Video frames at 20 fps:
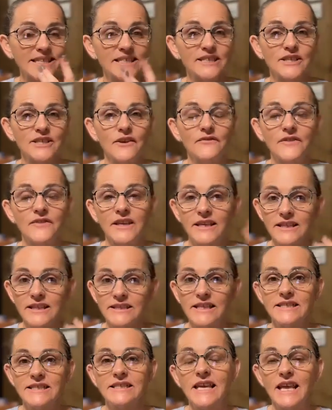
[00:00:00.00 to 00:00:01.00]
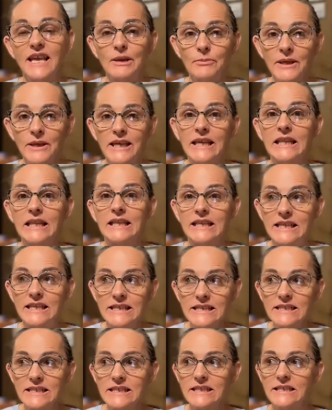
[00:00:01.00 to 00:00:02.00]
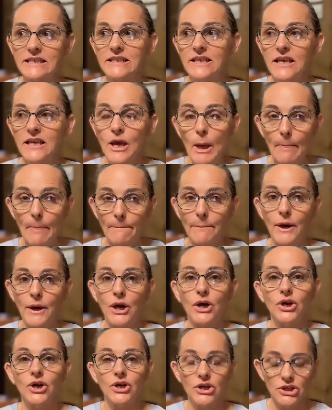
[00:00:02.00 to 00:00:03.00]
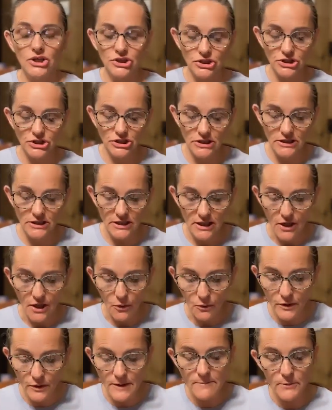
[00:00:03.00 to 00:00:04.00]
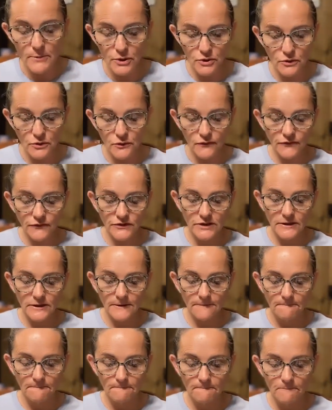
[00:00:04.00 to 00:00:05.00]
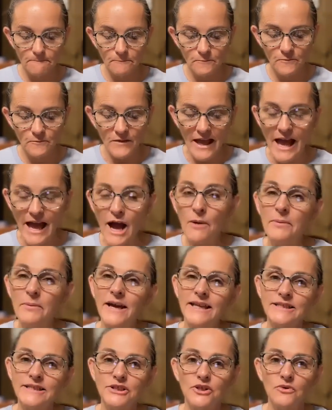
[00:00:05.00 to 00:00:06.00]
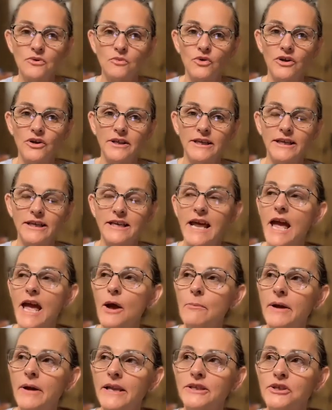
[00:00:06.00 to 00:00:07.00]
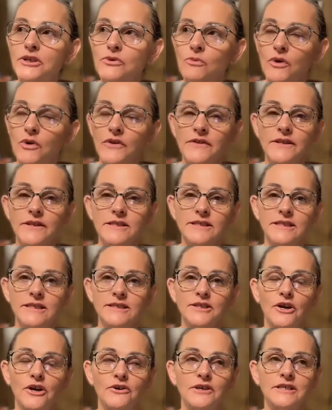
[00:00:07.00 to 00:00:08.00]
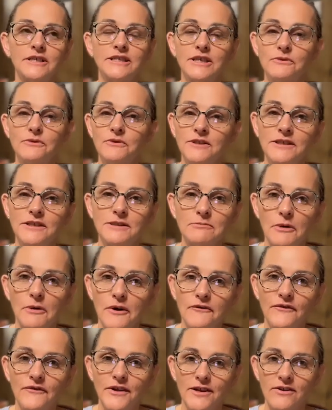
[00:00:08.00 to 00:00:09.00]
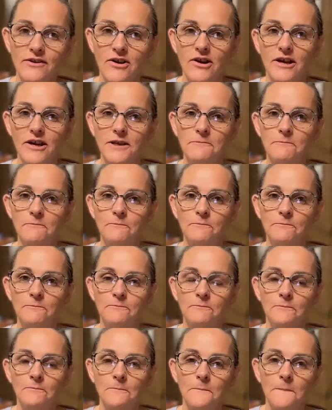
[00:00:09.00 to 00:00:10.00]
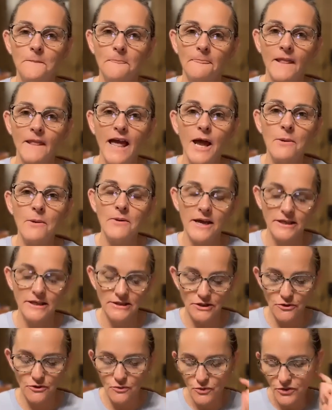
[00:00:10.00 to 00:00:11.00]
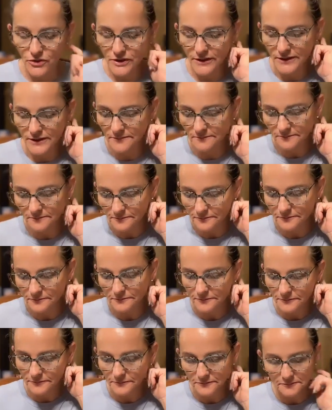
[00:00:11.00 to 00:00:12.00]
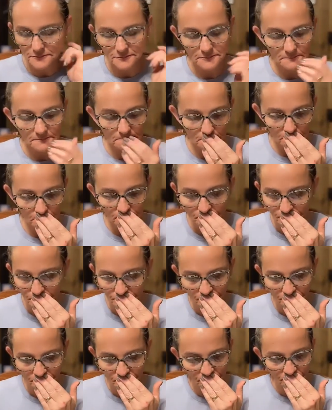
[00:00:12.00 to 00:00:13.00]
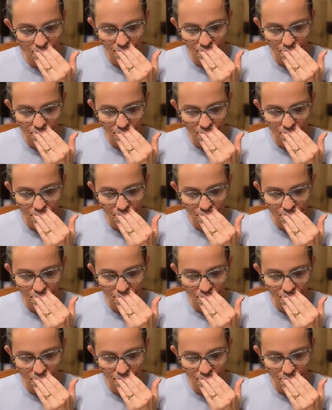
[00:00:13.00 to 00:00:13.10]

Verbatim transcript: That's stuff that, that's got to be cleansed, purged, removed. How bad do you want it? How bad do you want this eternity with this perfect God? How bad do you want it?